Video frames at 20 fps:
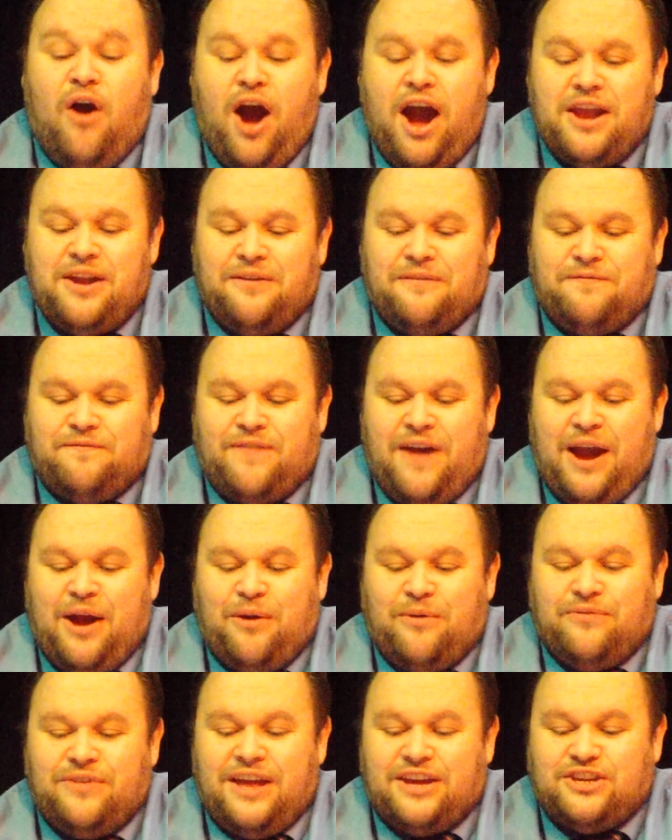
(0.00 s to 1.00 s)
Violet
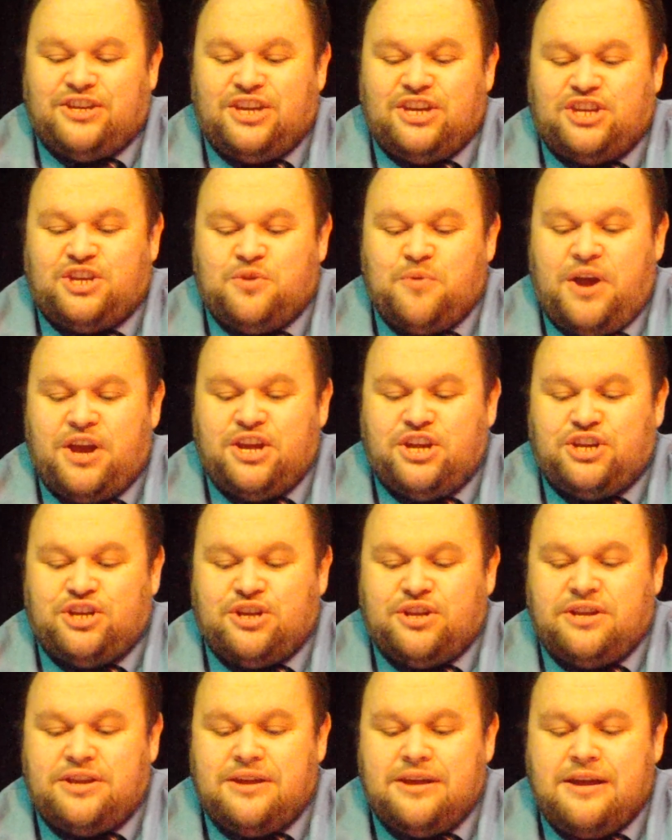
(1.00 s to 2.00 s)
found their
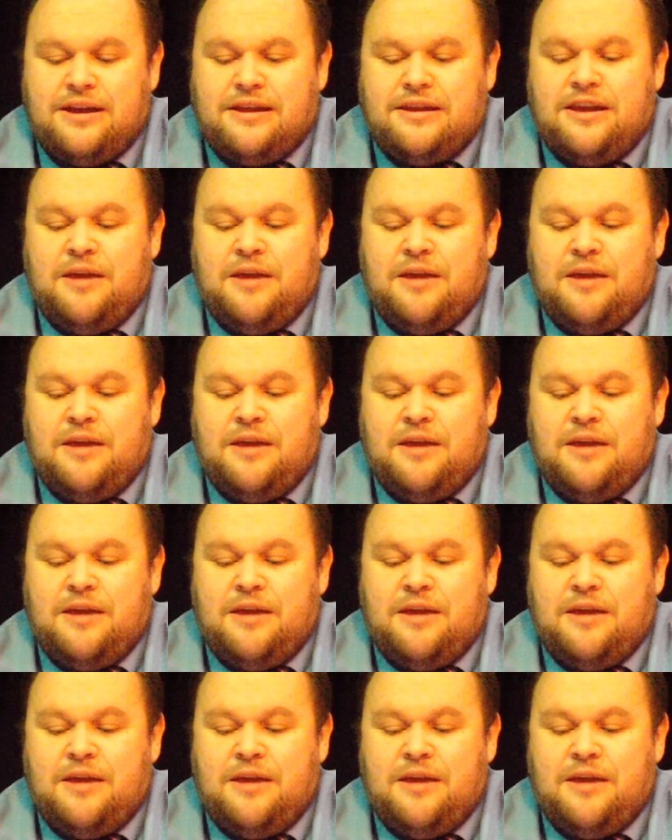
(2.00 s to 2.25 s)
situation